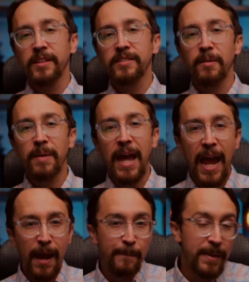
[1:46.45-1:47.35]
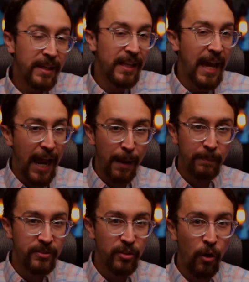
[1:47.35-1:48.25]
Some app mail
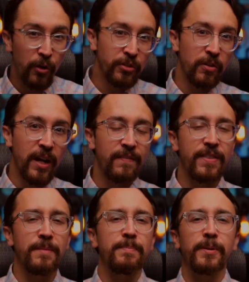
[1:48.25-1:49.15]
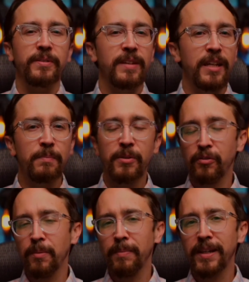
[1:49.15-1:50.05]
apps also have them built in, but
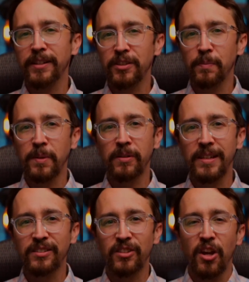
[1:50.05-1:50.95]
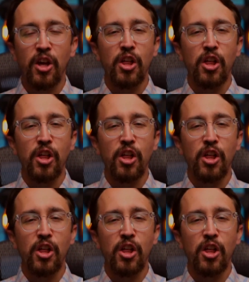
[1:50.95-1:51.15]
from my experience,